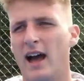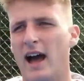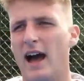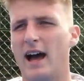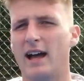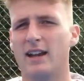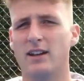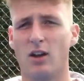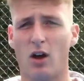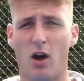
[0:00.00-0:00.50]

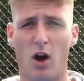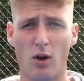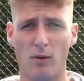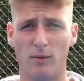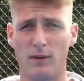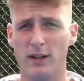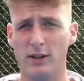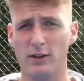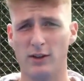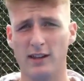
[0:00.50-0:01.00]
and
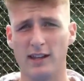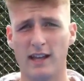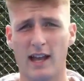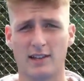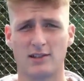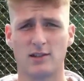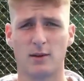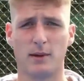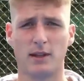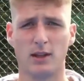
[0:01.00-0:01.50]
hopefully you can
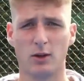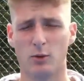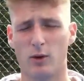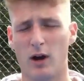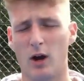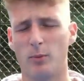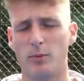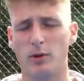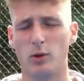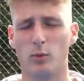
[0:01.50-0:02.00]
get something that will
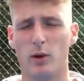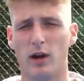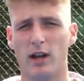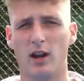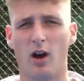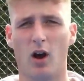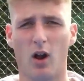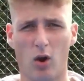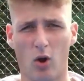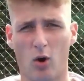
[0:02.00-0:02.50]
help you
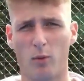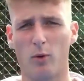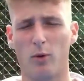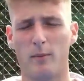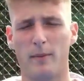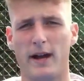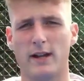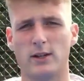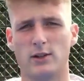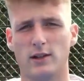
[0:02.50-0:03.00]
win a lot
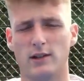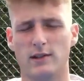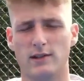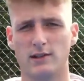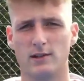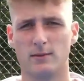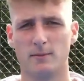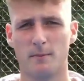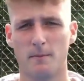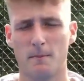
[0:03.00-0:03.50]
more
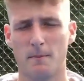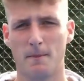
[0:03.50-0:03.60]
matches.